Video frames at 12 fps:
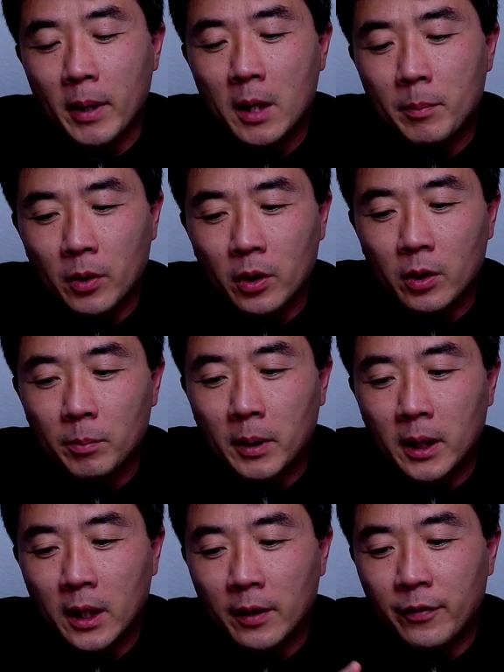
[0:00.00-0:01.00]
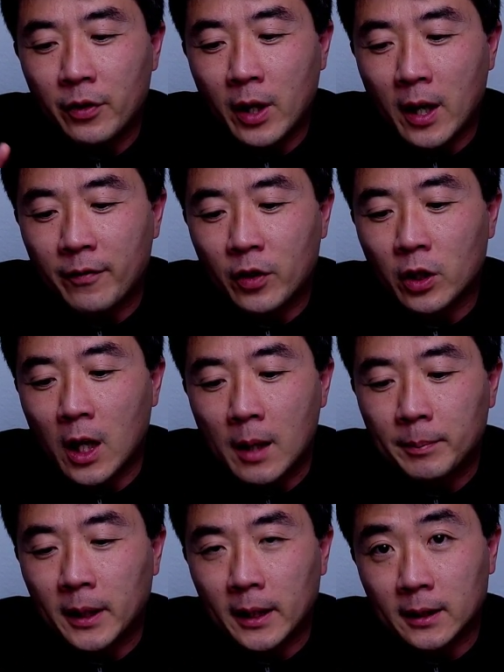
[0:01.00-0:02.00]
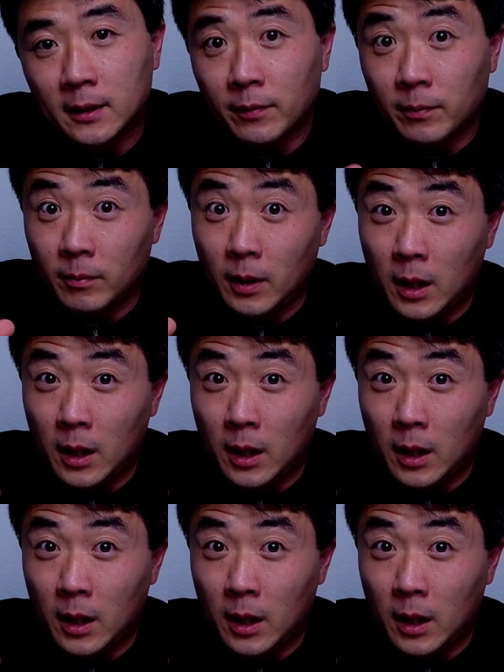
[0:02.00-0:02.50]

paper, but if you have good optics,